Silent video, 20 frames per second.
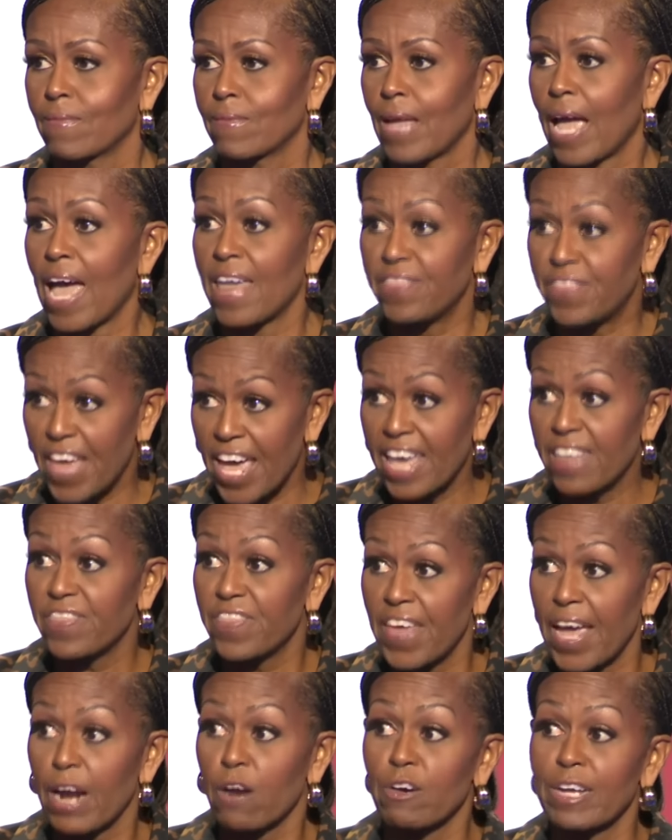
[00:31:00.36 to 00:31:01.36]
And then
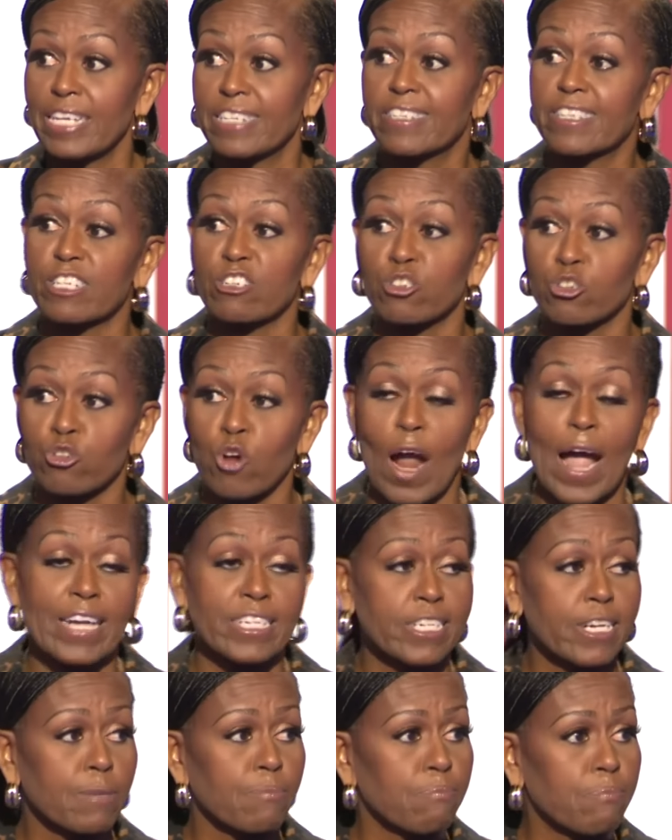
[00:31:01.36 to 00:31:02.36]
there is the
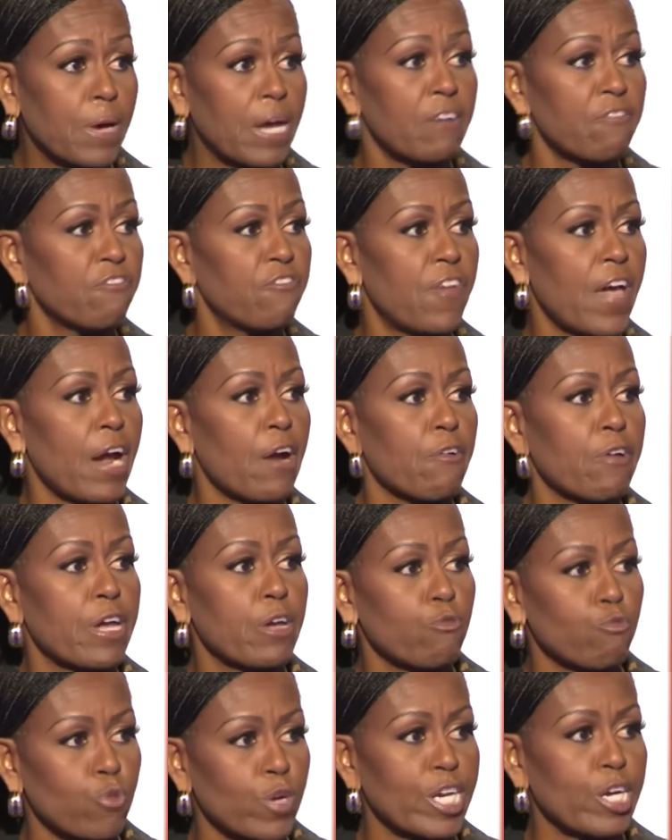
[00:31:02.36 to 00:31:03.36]
tragic but
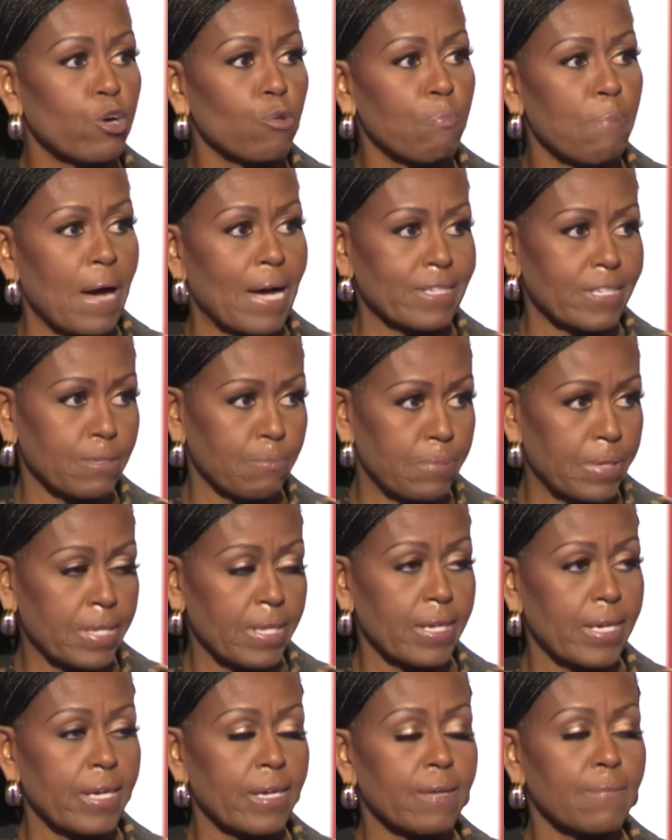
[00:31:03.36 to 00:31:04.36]
very real
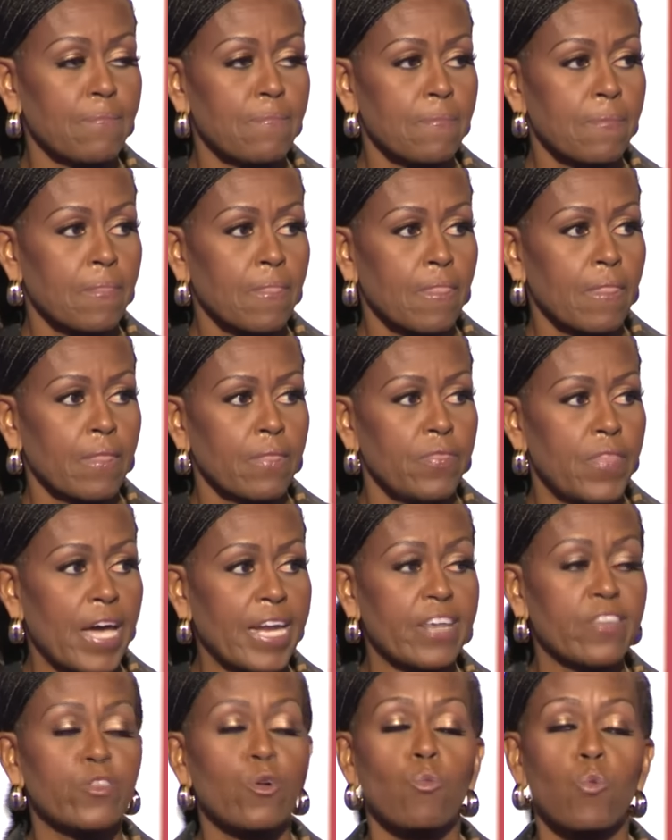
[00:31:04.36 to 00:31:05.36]
possibility that
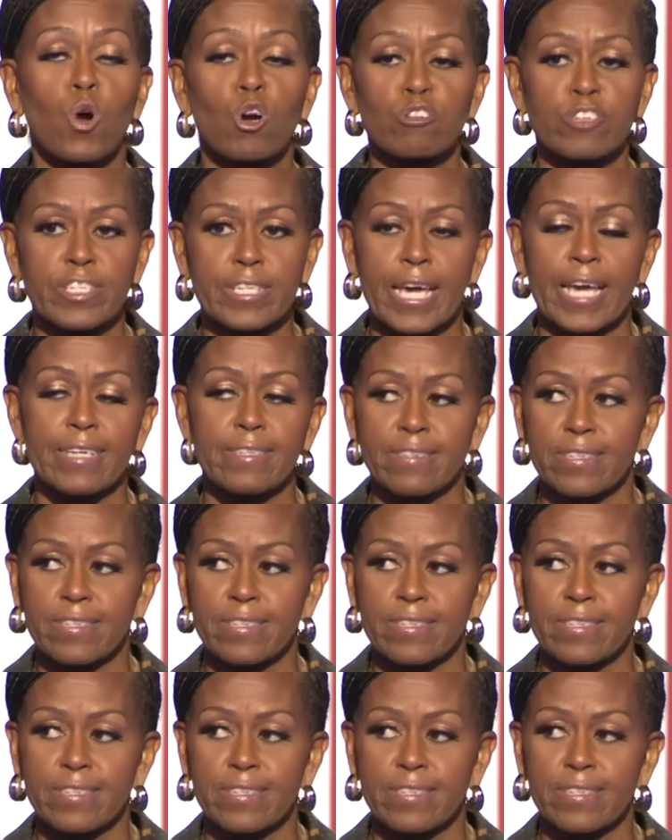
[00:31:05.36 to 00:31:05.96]
in the worst case